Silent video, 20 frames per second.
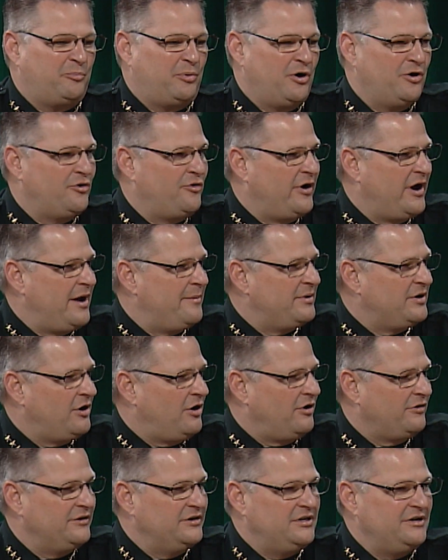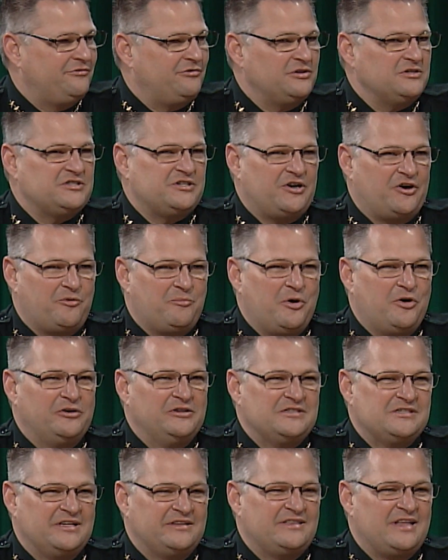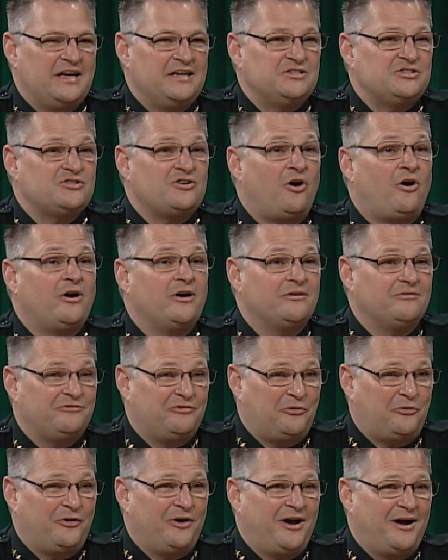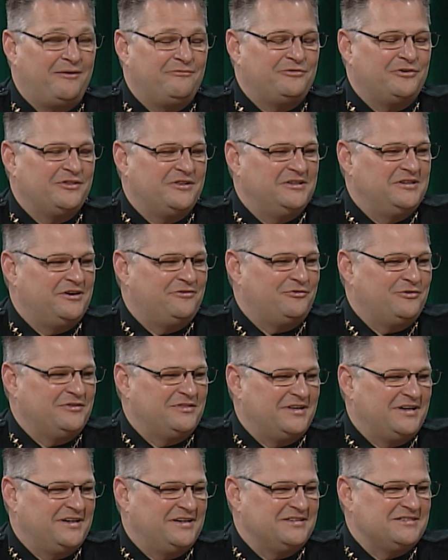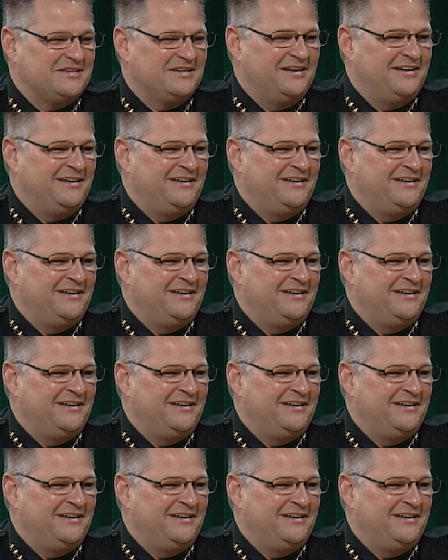program and all the different ceremonies that they start for the different things